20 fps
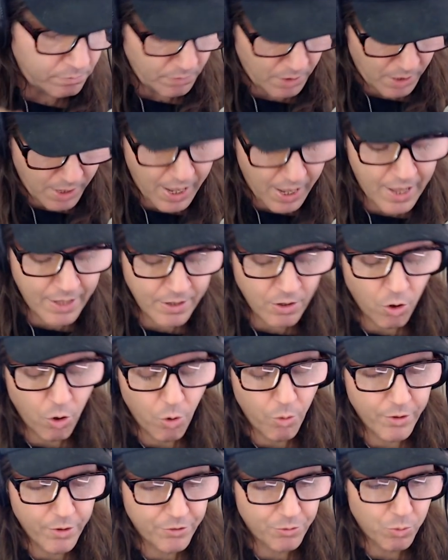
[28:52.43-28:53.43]
and
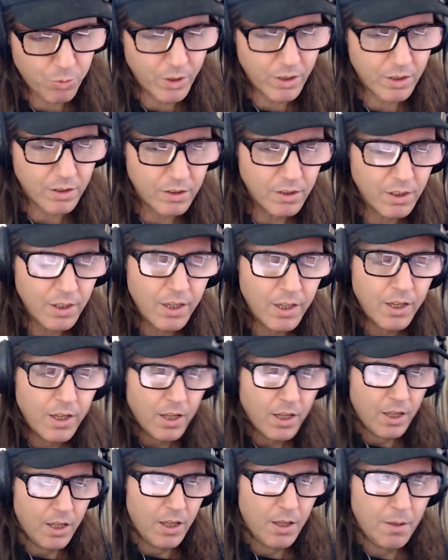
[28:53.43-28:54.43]
always will.
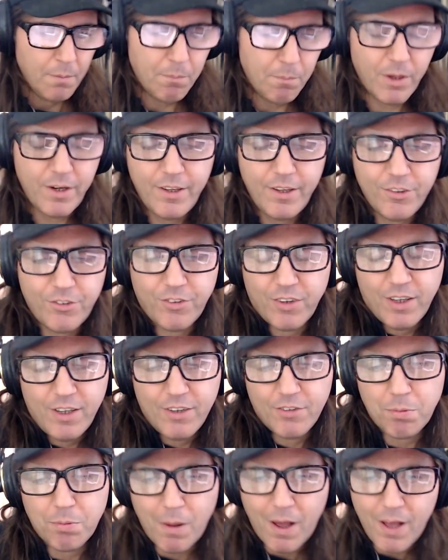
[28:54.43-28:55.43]
But his
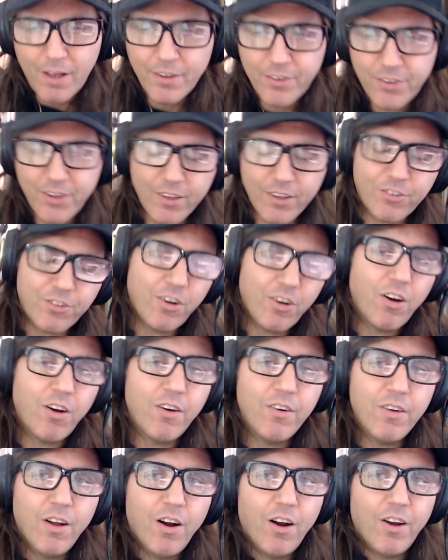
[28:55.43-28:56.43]
his politics
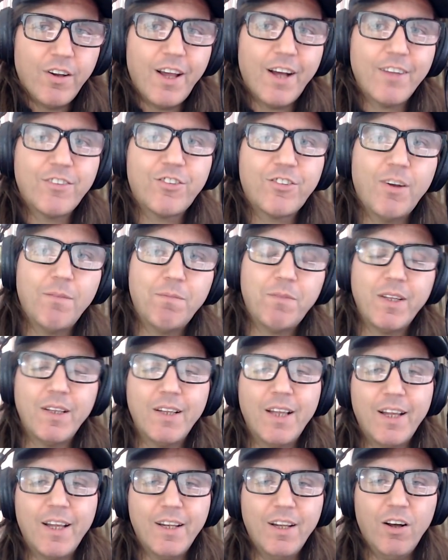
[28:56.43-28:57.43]
are are not something
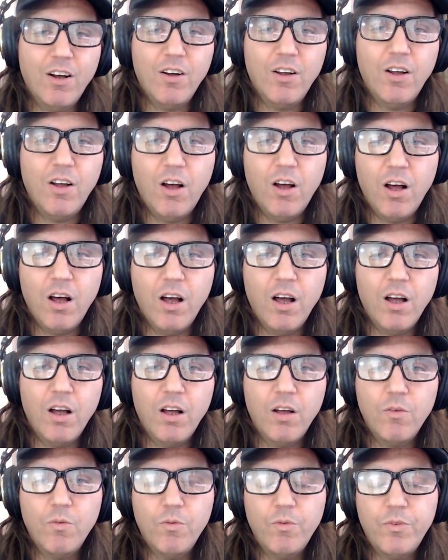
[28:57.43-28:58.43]
that uh,
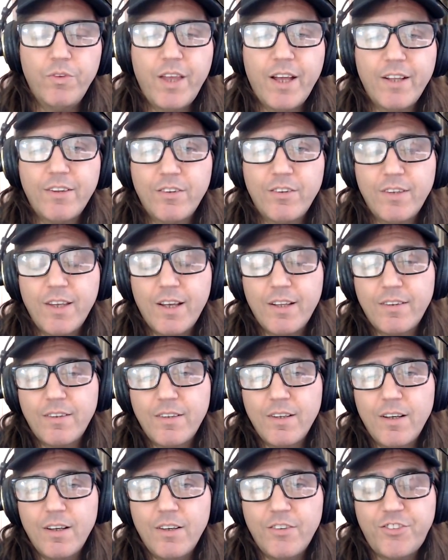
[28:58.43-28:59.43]
that that
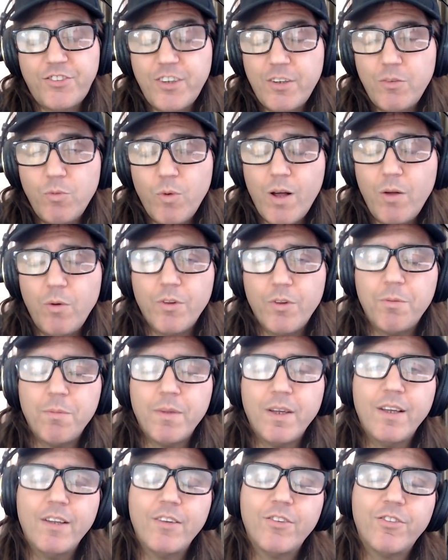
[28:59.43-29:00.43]
uh, sit well with
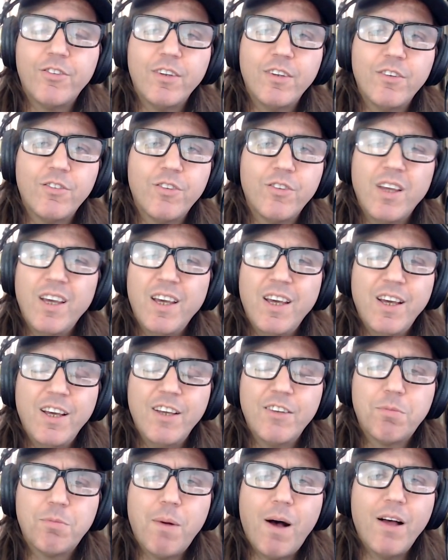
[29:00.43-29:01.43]
me. His his
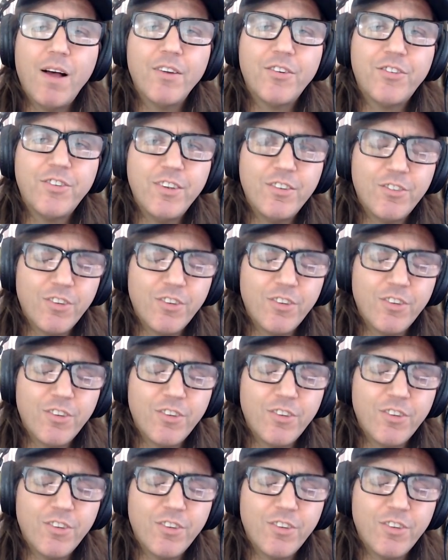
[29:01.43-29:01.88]
his policies